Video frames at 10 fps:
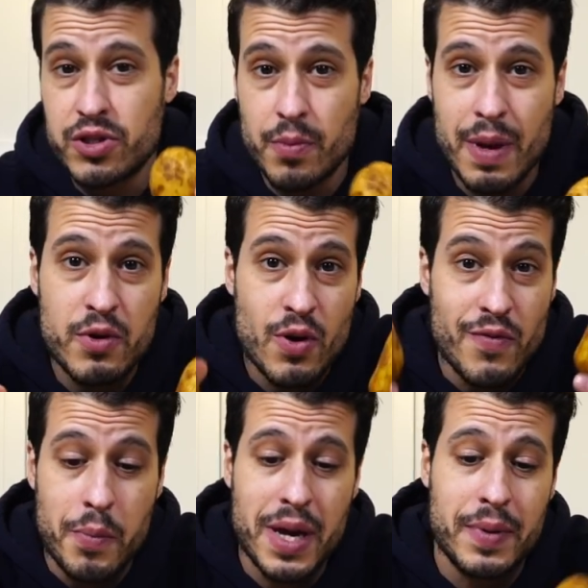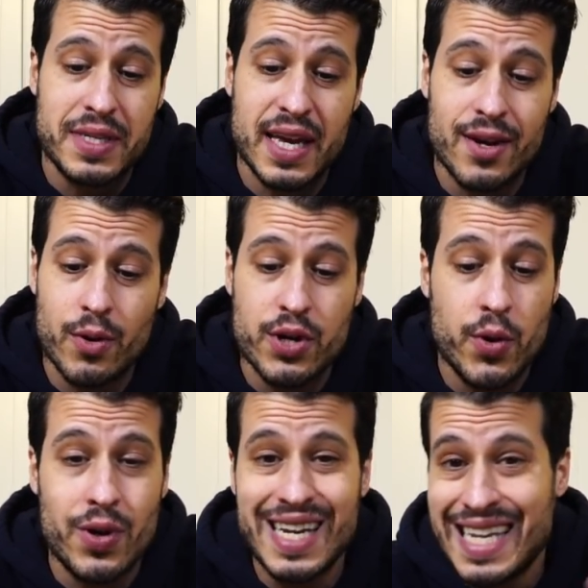so maybe you have a big potato and you
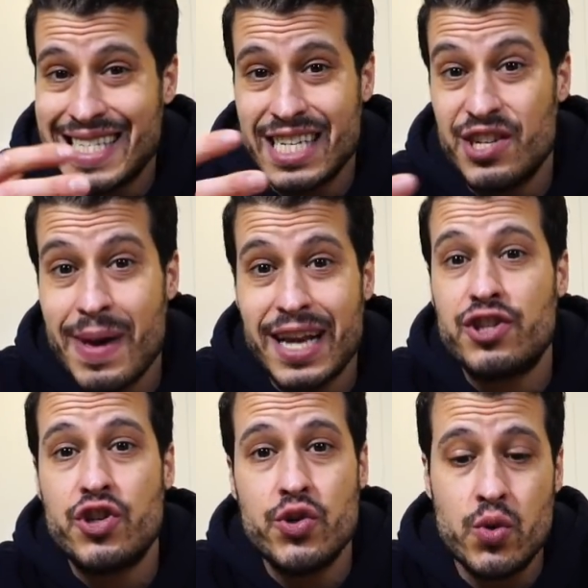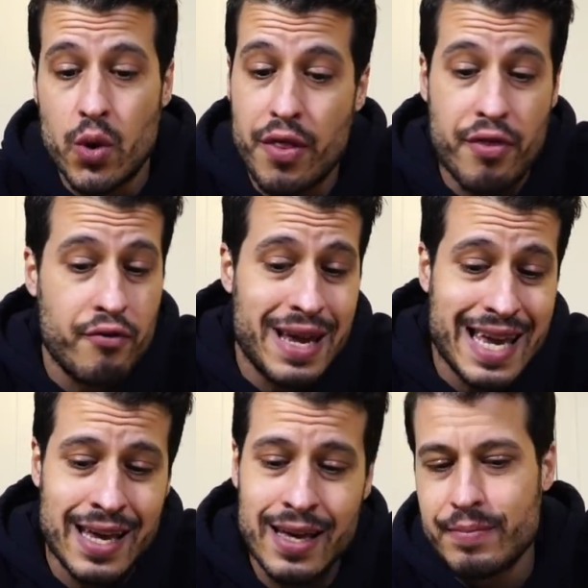only need to make 2 or
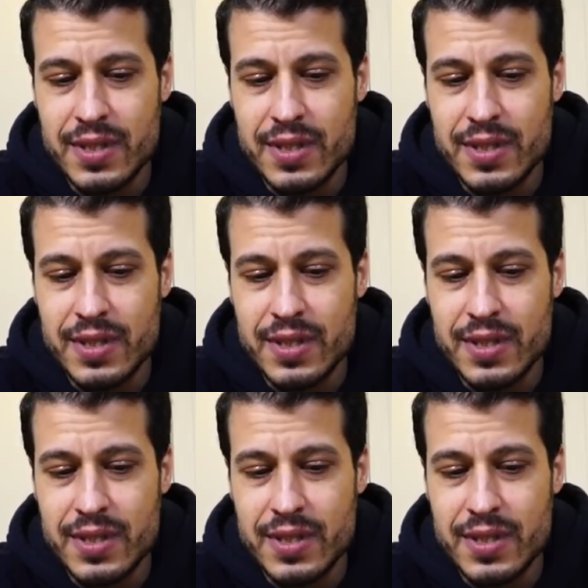3.